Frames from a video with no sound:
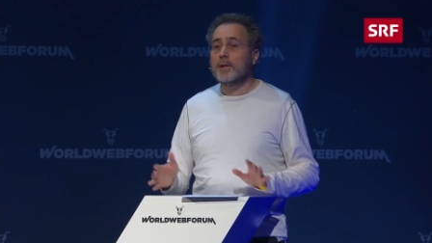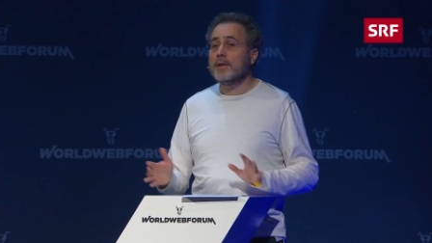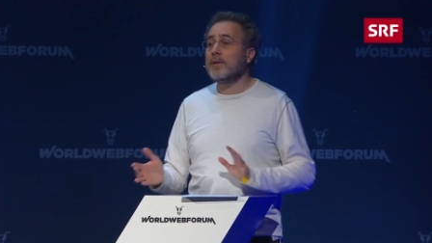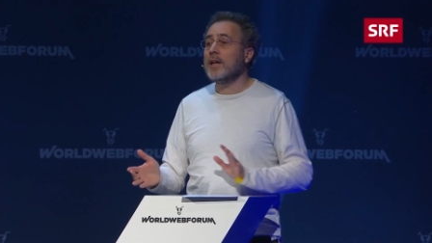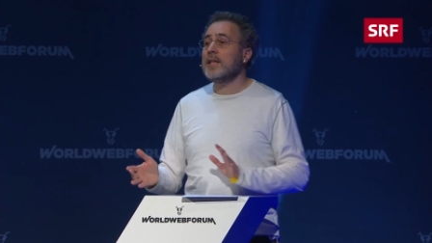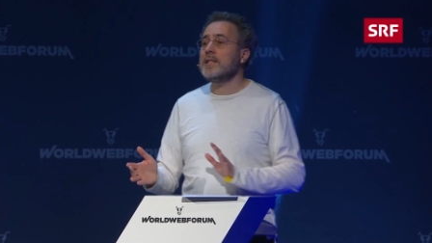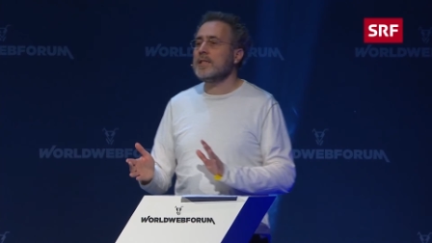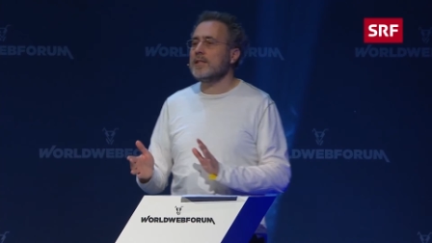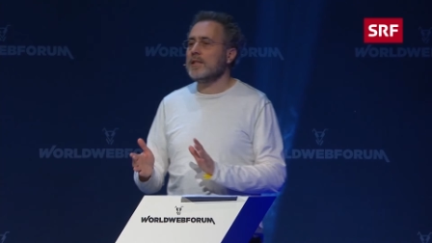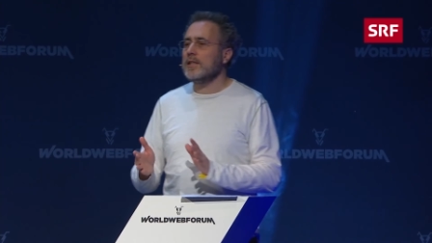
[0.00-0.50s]

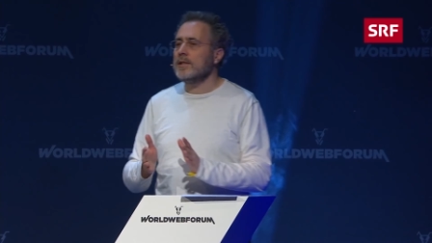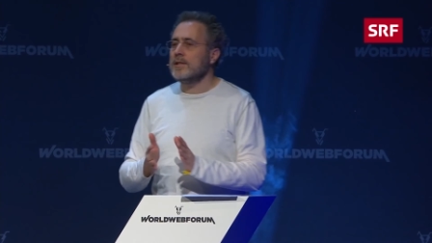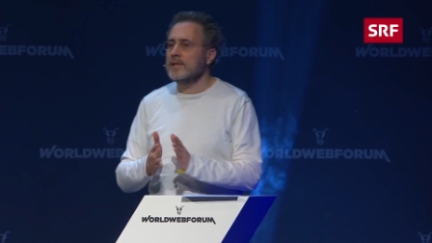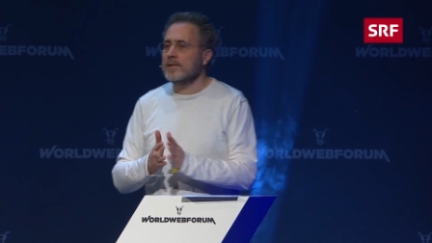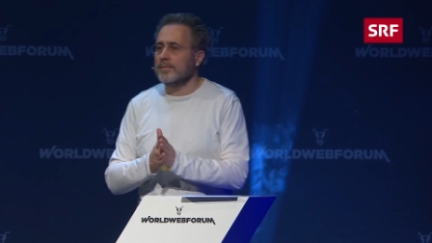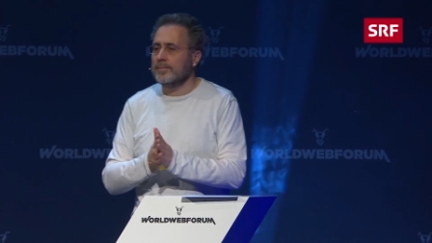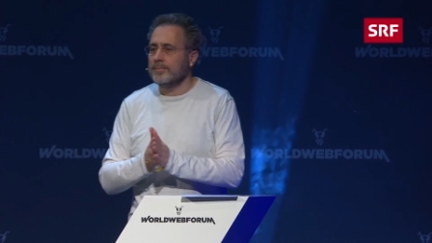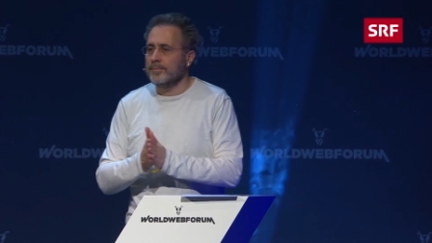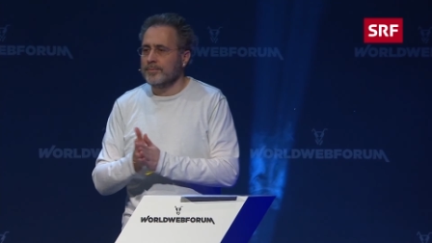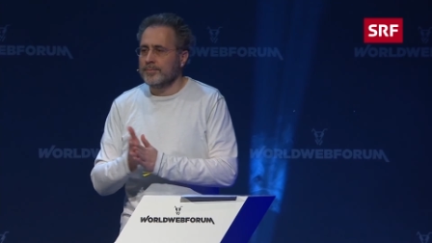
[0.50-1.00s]
invented
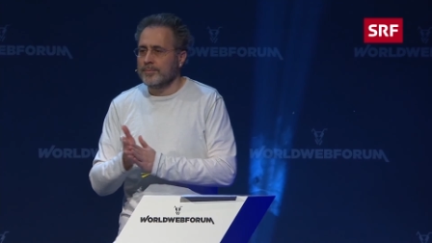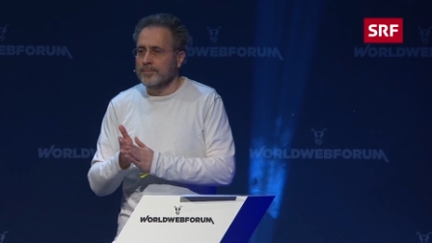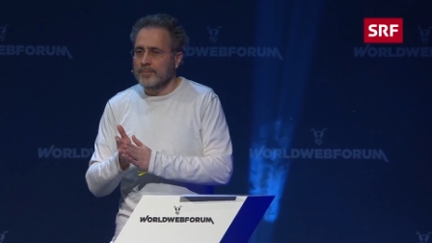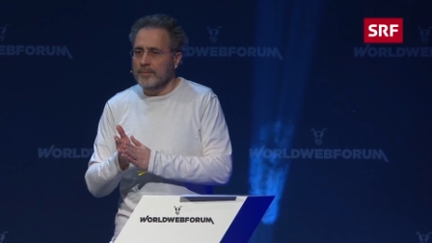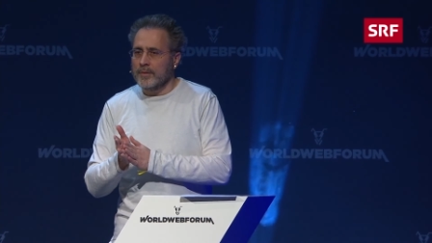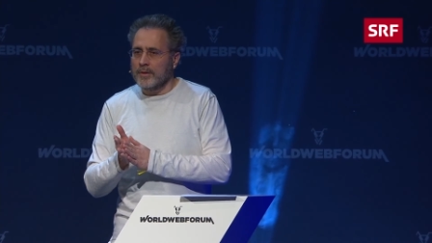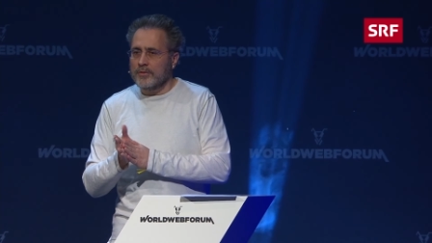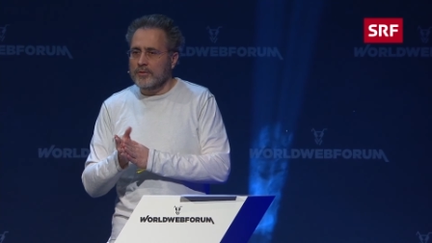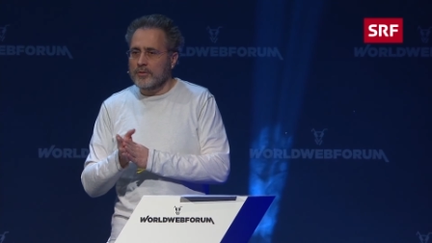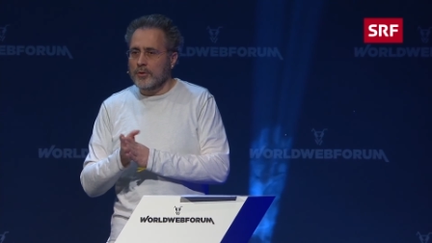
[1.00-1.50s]
it,
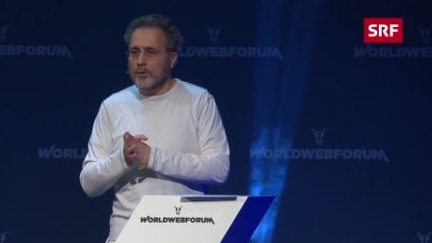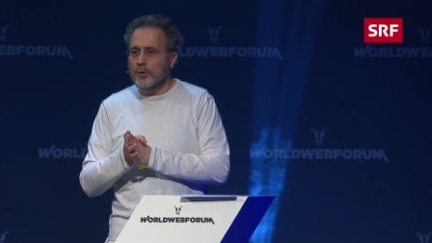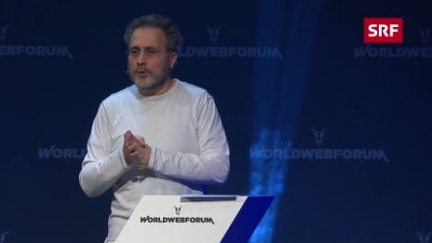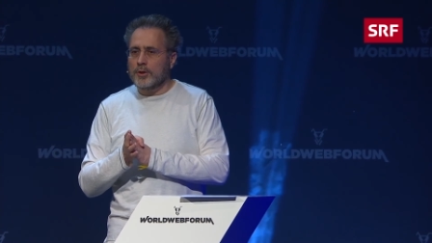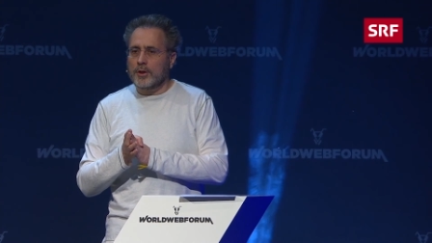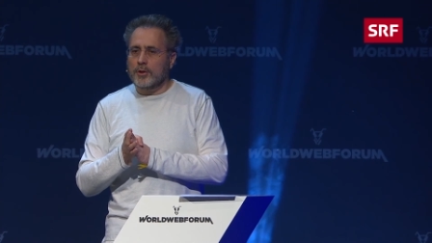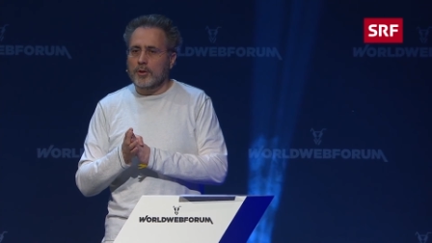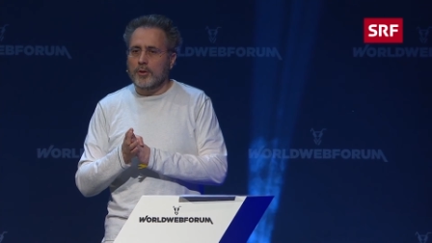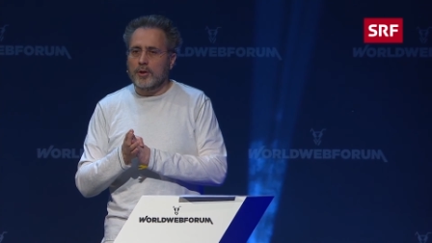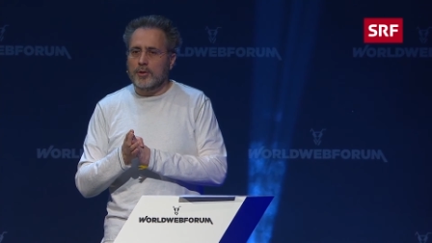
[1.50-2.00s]

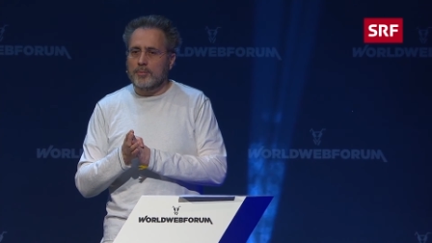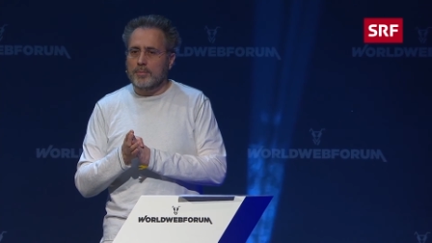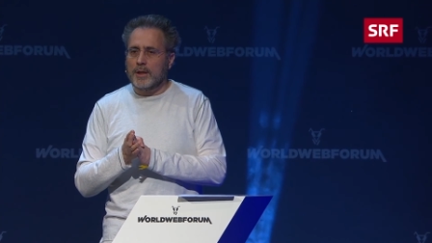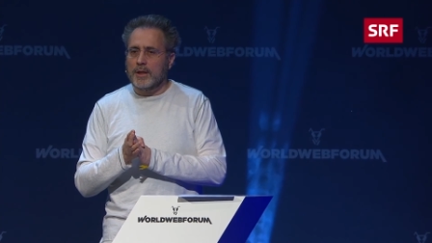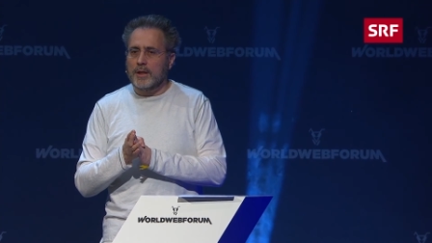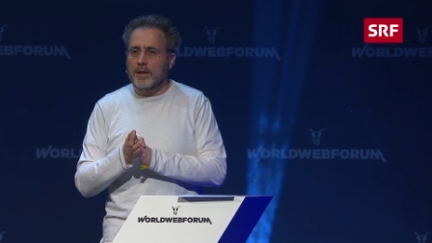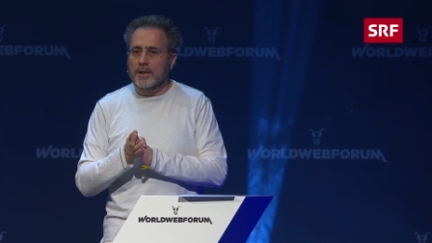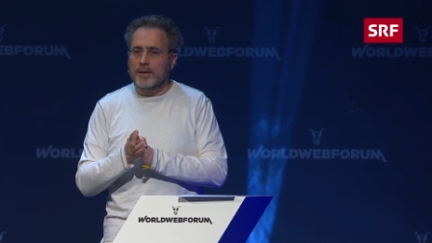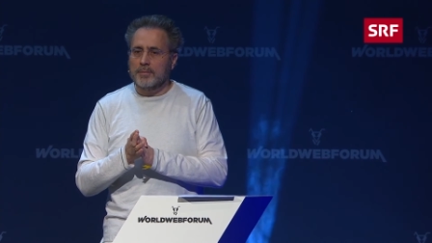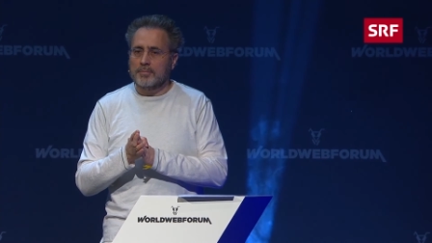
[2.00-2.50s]
soon could
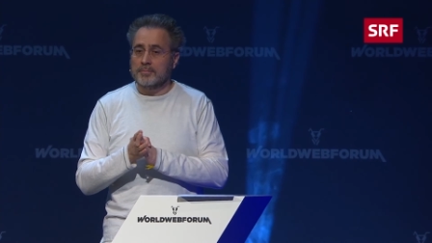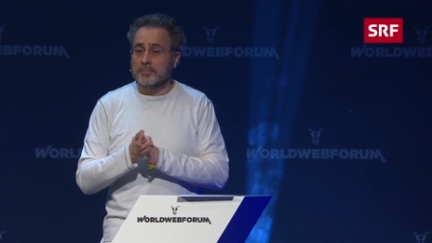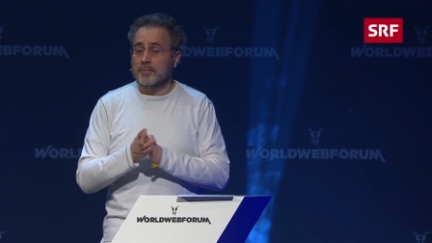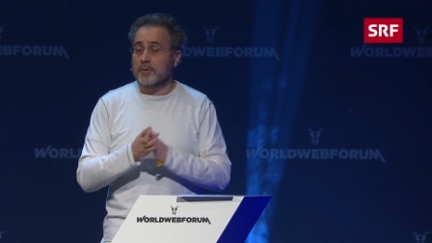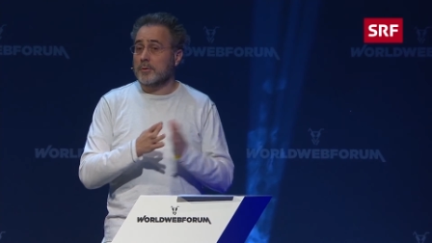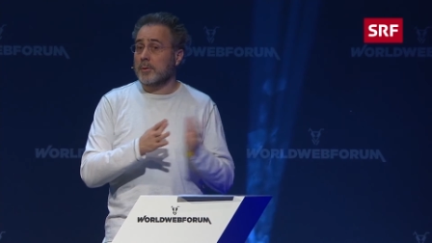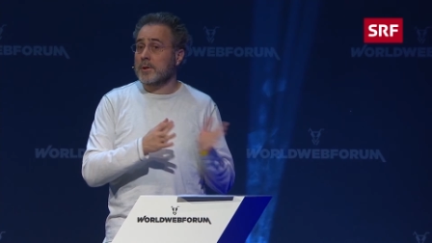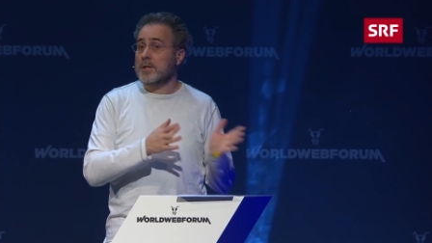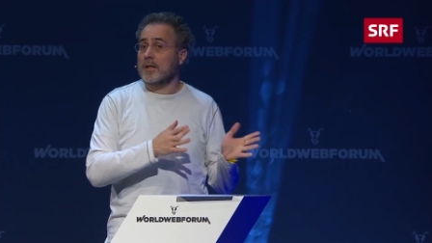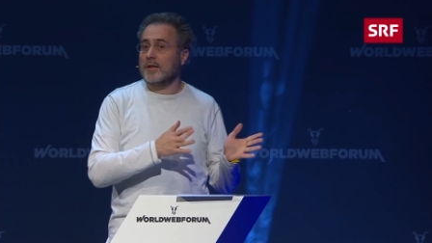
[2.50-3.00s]
be
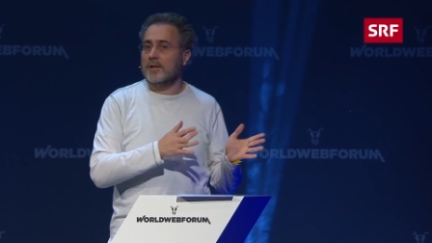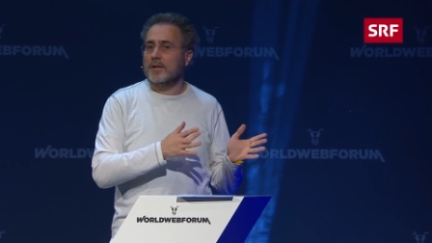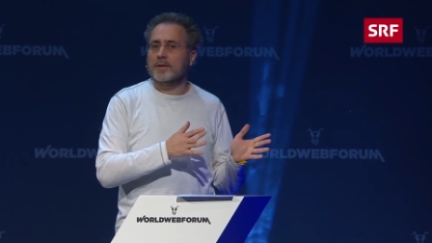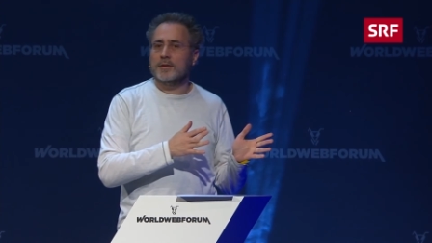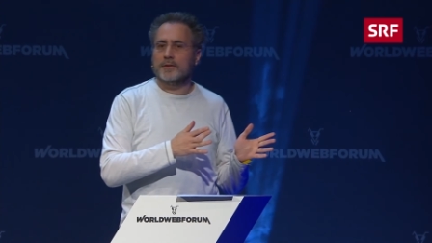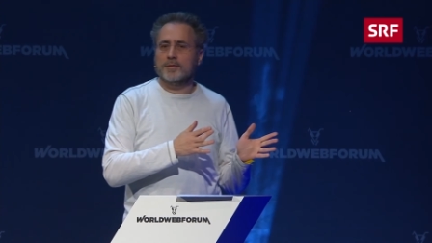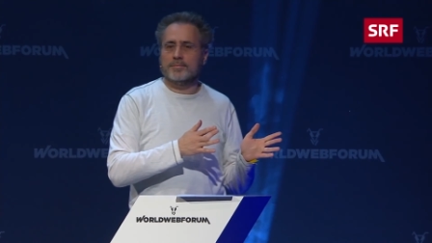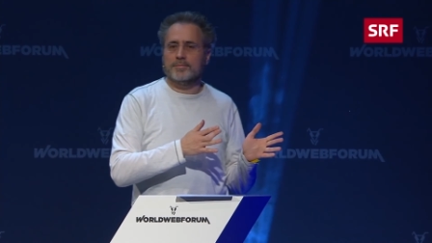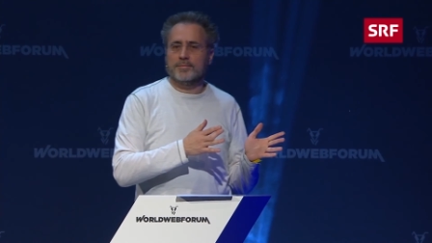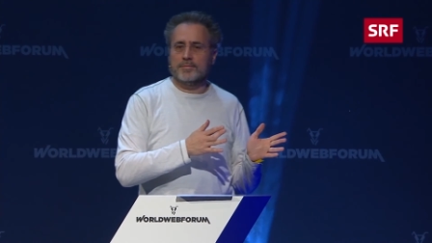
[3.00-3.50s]

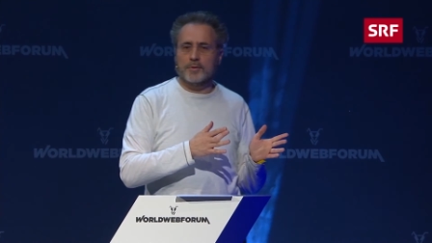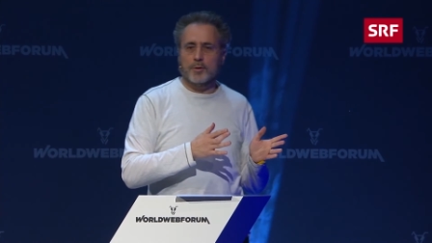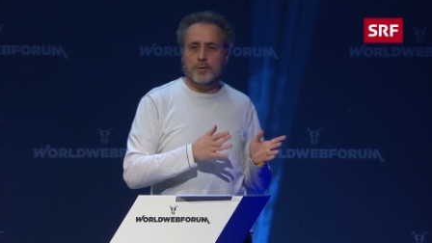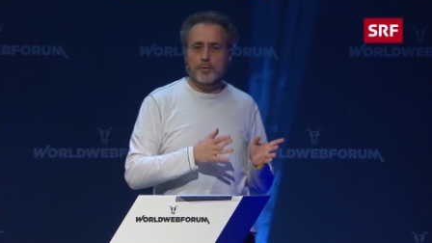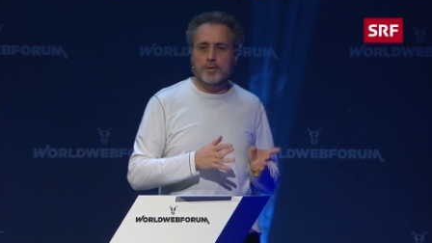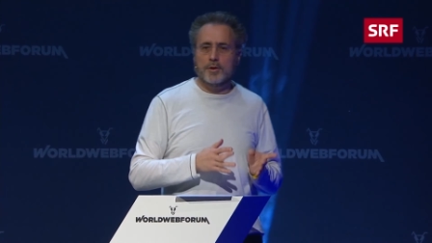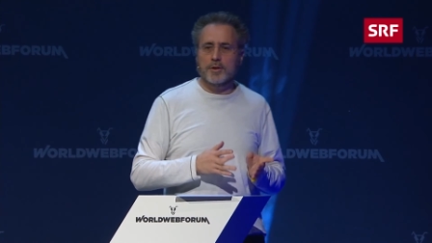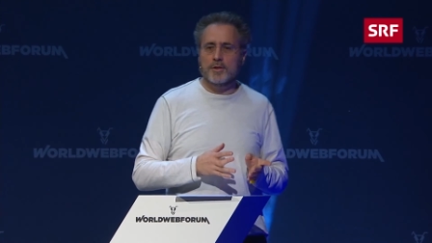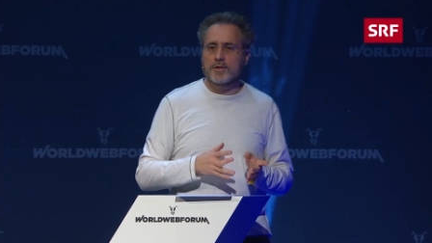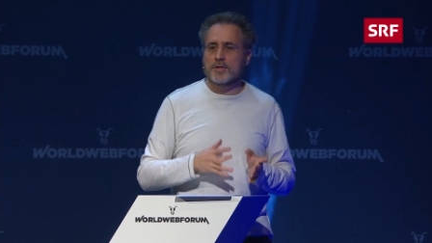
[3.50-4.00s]
Switzerland
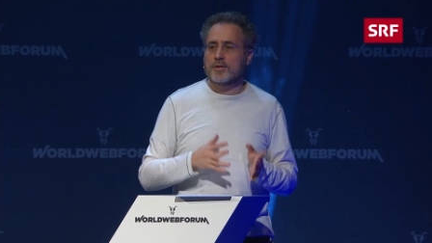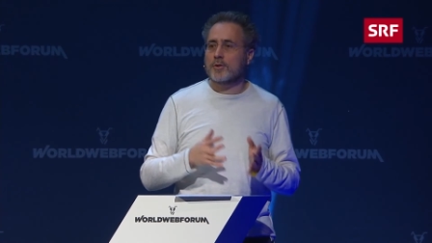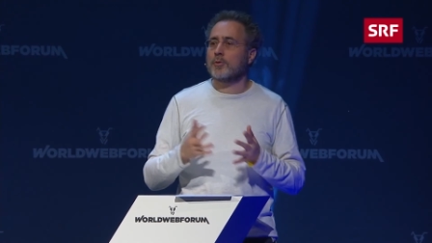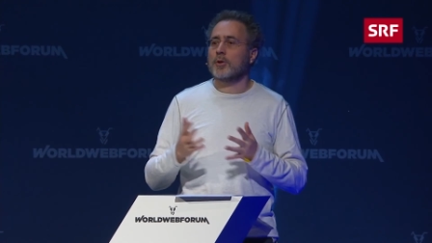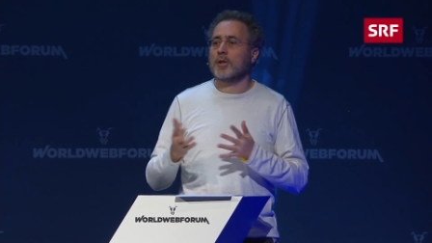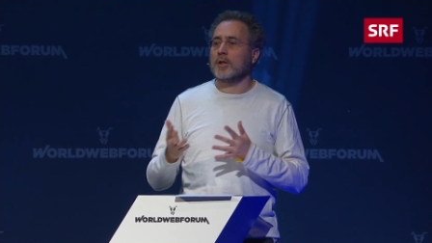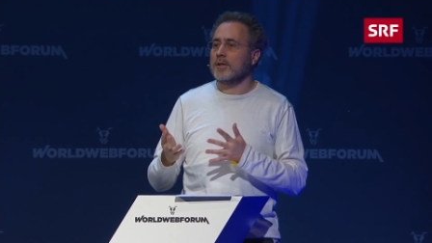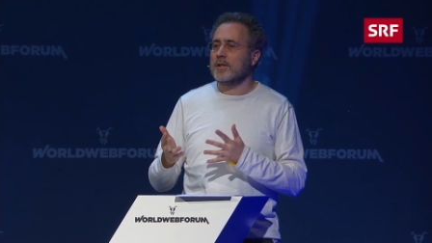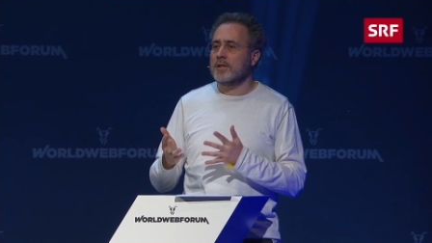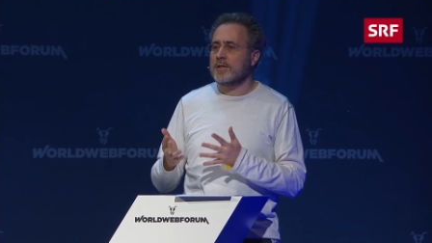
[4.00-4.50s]
or
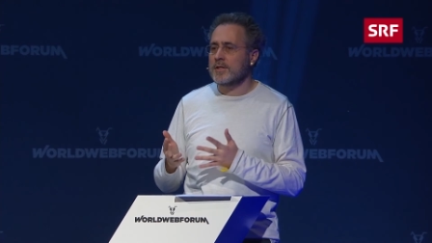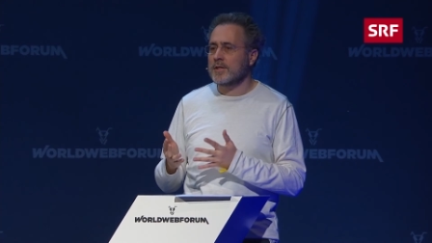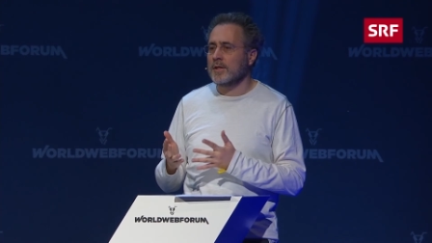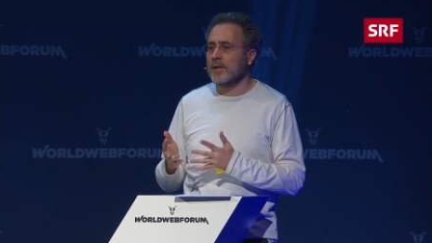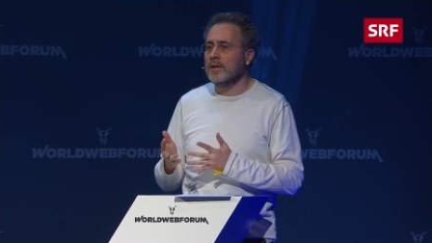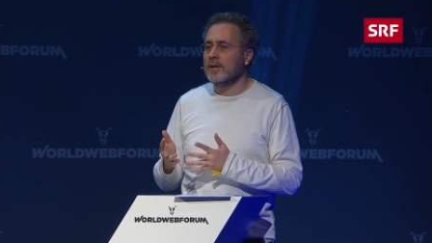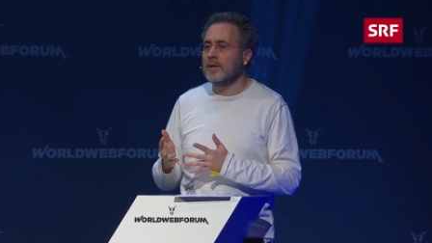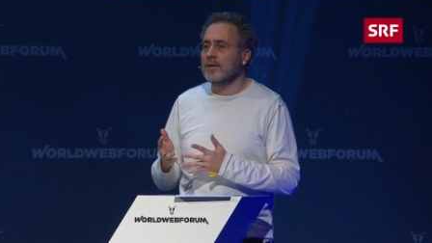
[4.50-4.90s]
Zooglers,